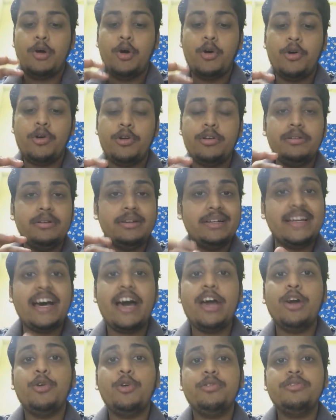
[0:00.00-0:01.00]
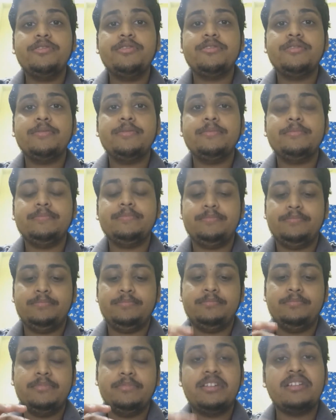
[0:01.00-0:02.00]
on diodes,
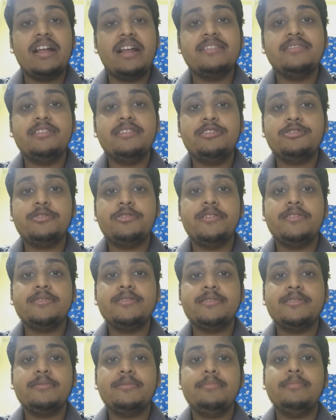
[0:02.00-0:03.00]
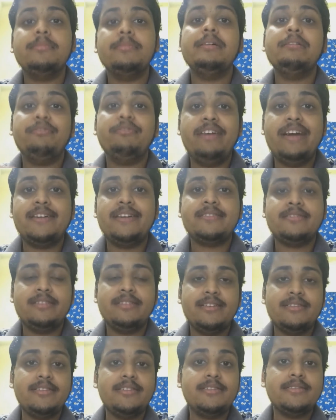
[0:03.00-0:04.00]
transistors, F E Ts,
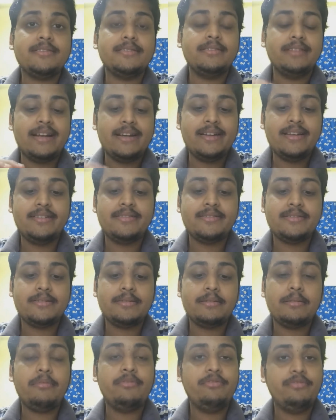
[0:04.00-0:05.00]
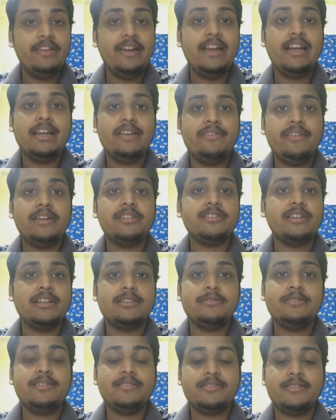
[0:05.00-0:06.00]
that is that is field effect
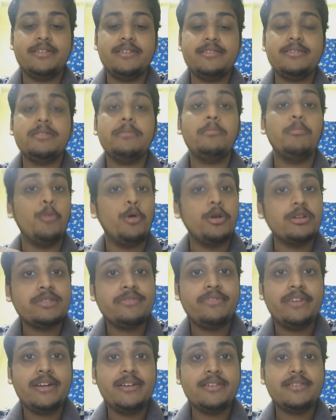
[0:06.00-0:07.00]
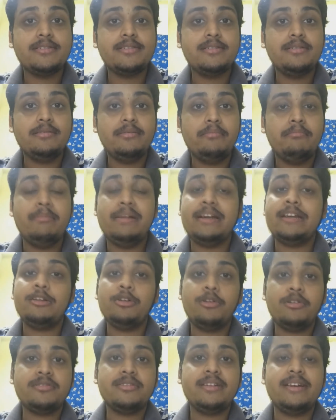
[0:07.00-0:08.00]
transistors, MOSFETs,
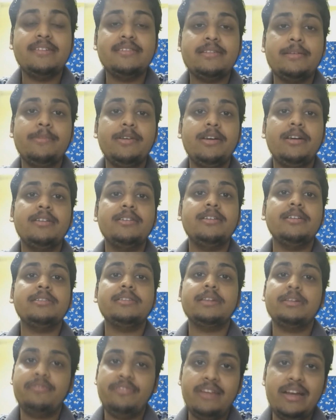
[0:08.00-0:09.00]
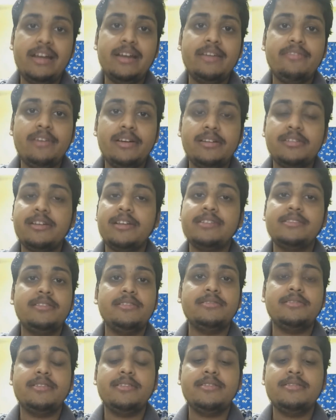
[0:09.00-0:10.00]
metal oxide semiconductor field effect
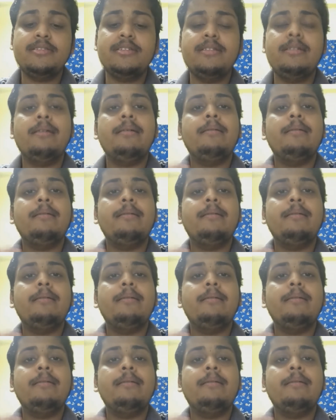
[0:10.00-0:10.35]
transistors,